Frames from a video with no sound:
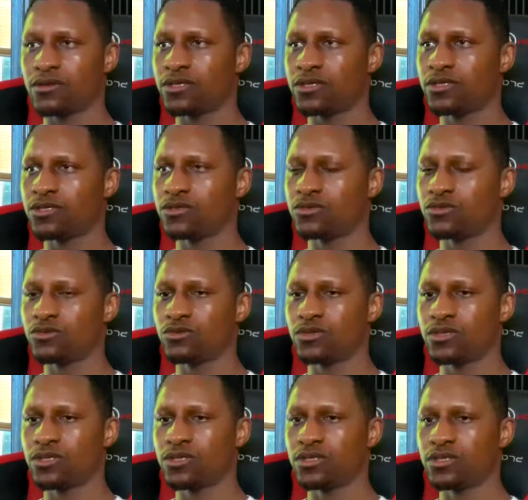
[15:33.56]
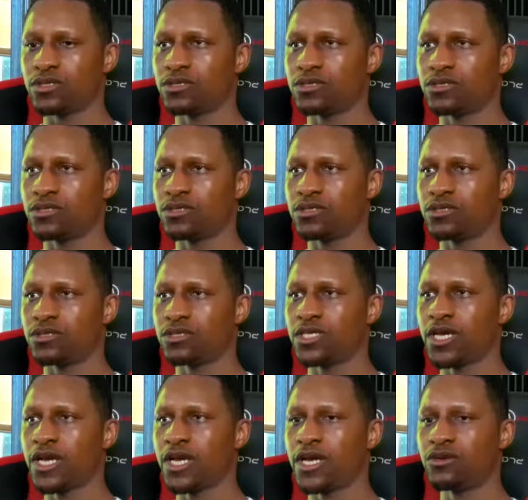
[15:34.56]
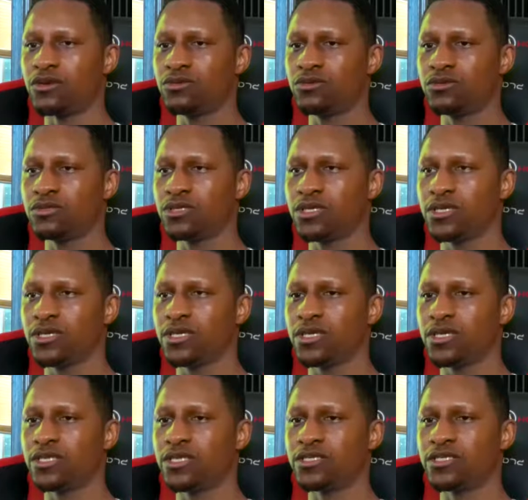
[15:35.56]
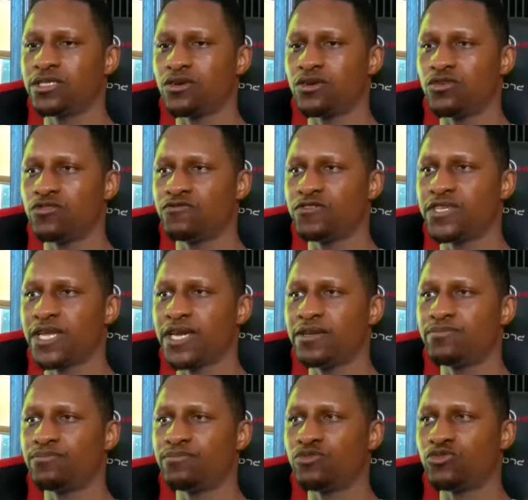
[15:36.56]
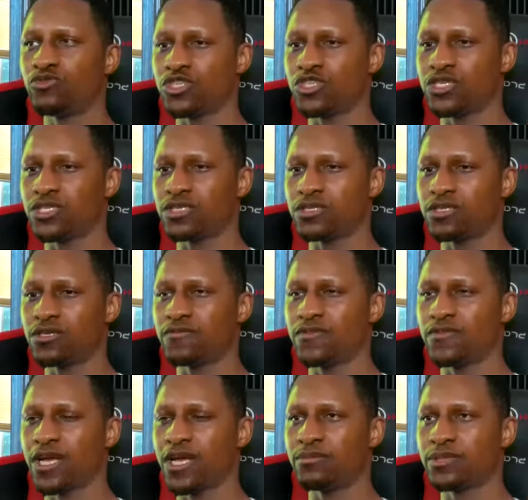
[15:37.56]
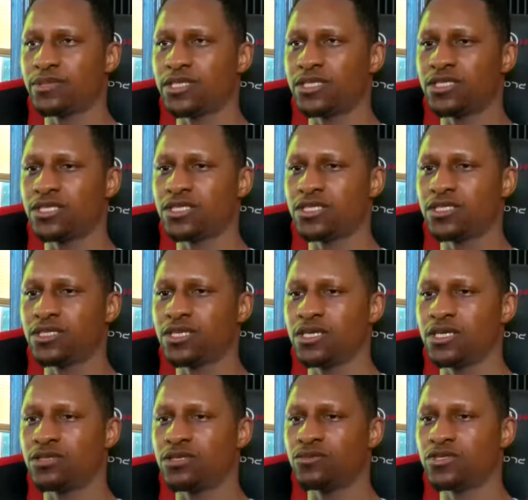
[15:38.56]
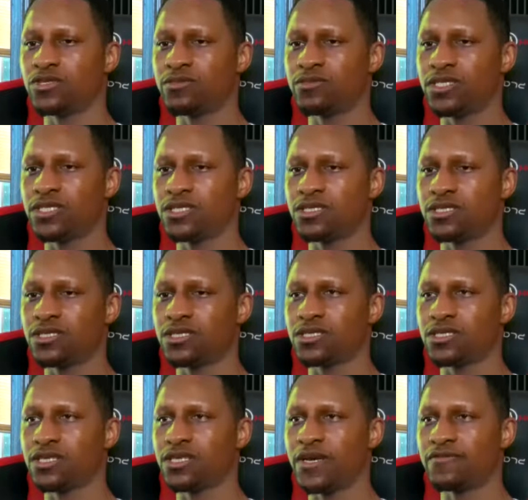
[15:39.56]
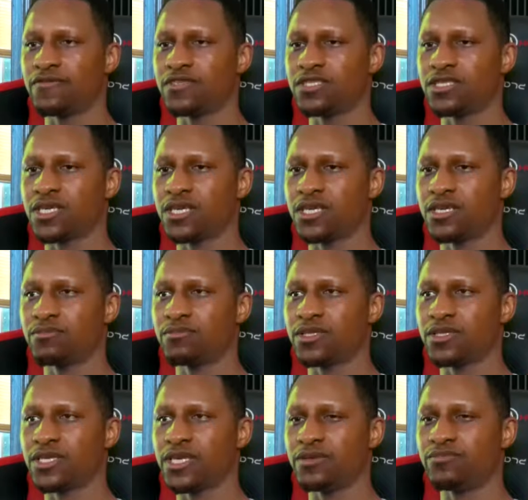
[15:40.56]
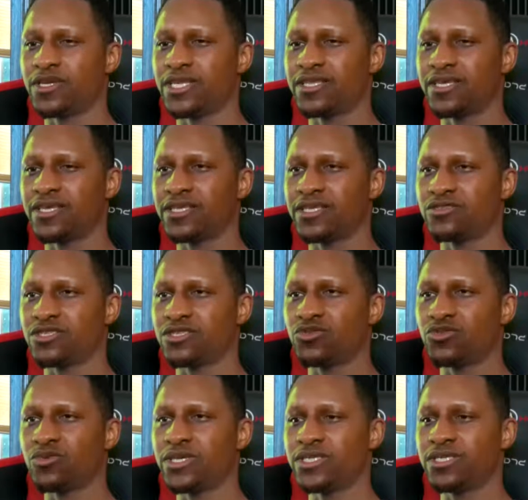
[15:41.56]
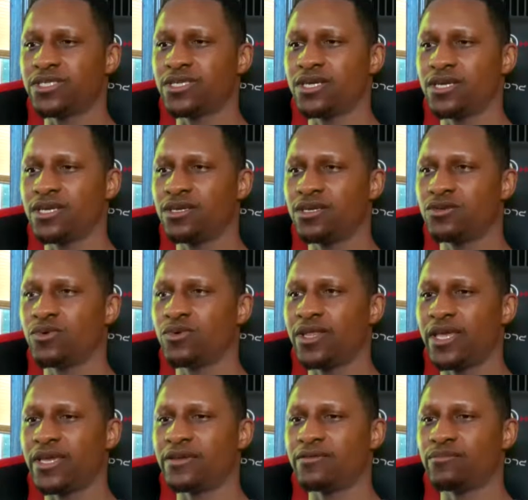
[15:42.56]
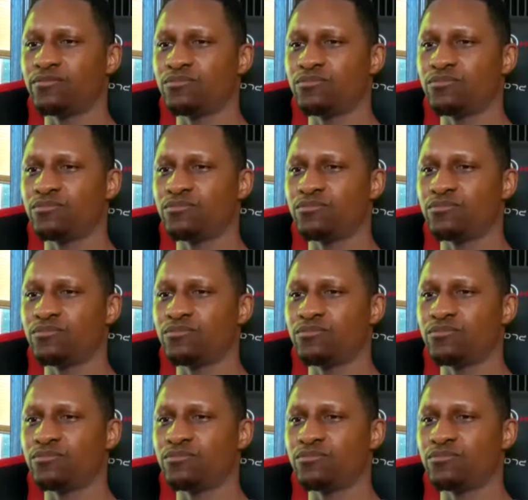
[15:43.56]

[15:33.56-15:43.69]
So now it is the overnight portion of the competition, which means they have to stay up late. But I think there's a twist where they